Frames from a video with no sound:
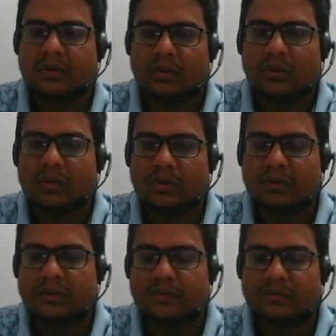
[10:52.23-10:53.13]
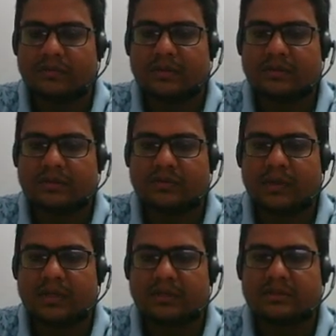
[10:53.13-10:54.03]
Or if this is
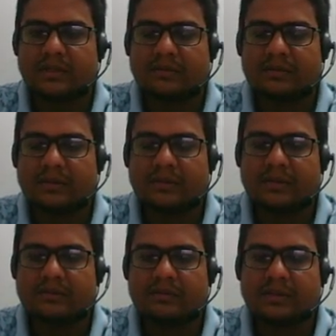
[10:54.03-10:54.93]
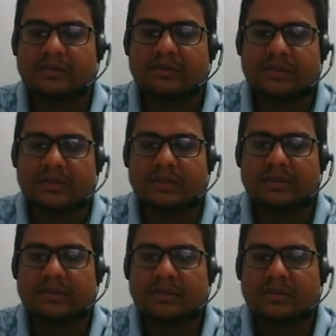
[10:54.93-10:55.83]
27, then we can say that
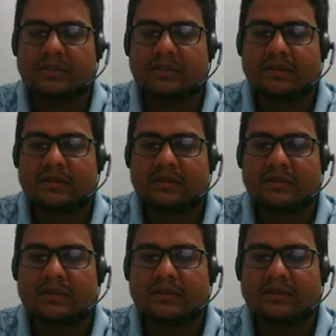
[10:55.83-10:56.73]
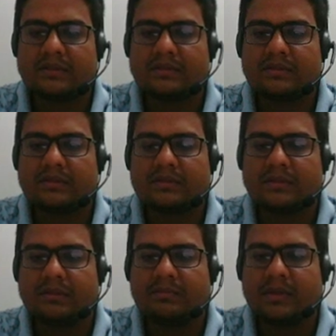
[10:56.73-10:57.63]
this is
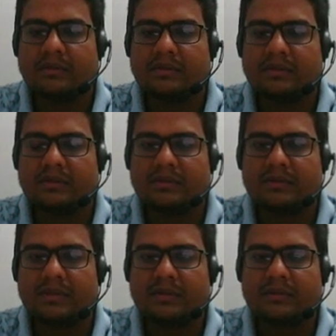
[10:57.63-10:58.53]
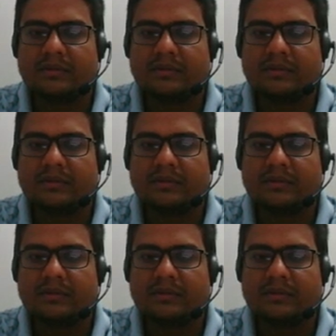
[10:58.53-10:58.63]
3 power 3.